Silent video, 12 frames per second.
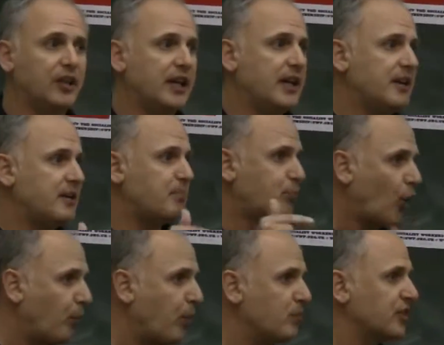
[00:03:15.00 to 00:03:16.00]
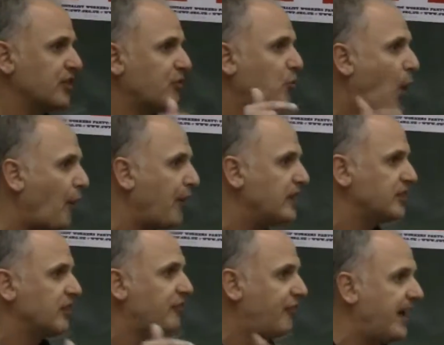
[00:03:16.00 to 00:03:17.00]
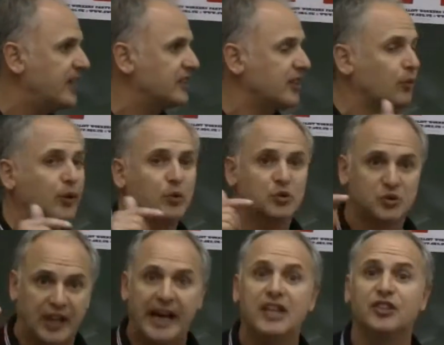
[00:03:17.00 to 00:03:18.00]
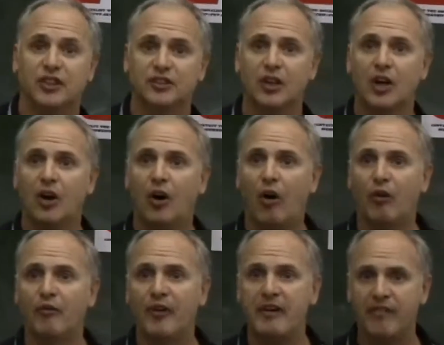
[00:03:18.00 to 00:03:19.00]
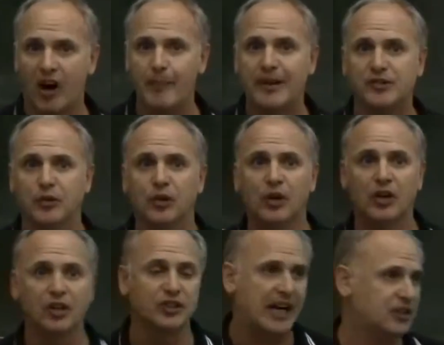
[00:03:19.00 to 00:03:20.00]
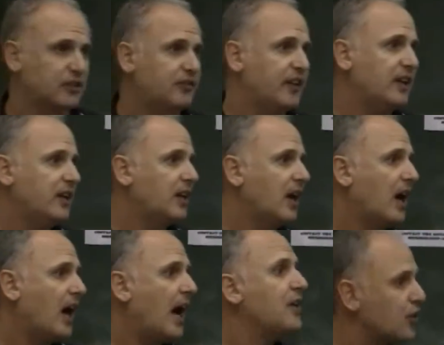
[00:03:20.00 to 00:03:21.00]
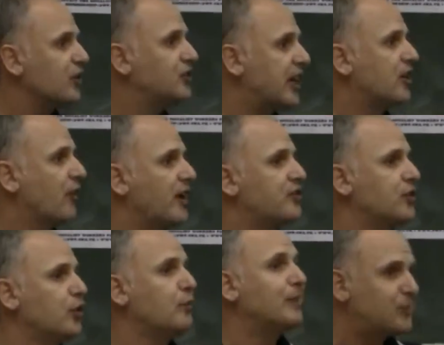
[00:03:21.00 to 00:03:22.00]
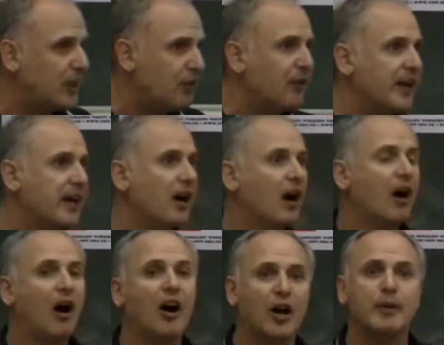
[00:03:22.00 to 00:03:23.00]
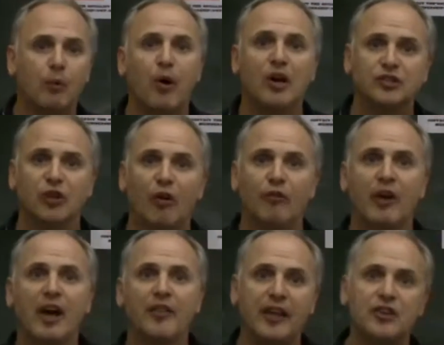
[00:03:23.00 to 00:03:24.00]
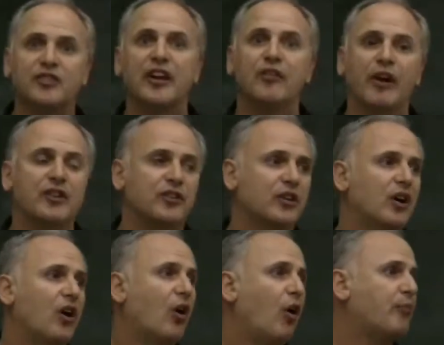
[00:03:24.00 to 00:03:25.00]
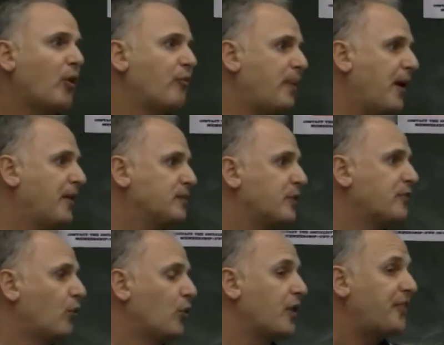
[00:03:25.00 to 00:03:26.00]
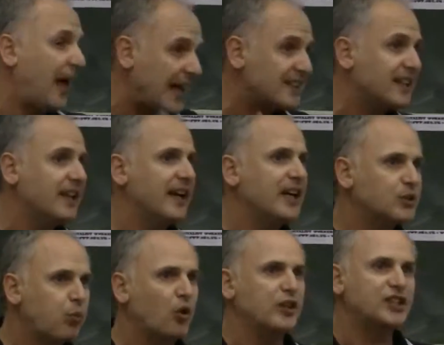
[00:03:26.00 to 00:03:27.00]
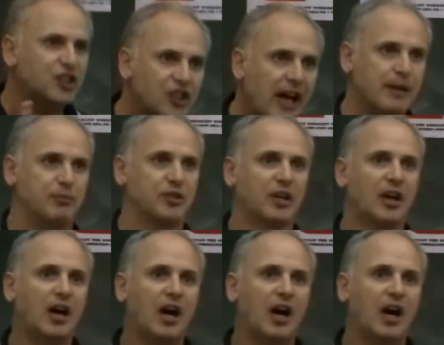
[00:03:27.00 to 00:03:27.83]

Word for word: the problems and the worries and the fears and the real dangers of environmental catastrophe. And you're a generation who materially are going to be worse off than your generation of, of parents before you. That is what has shaped